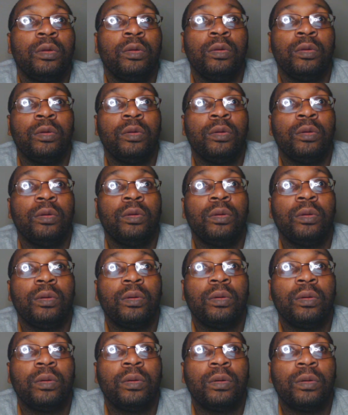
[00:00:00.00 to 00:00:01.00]

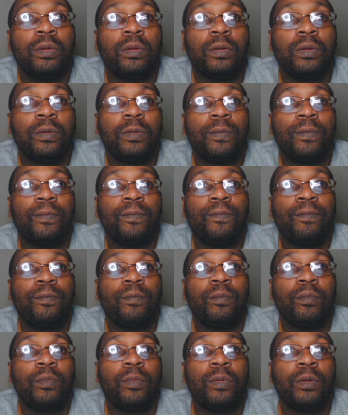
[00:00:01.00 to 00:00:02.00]

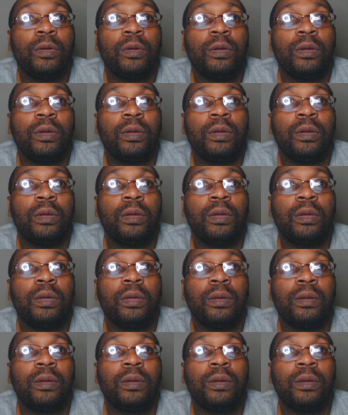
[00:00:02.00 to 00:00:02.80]
No one is speaking in this clip.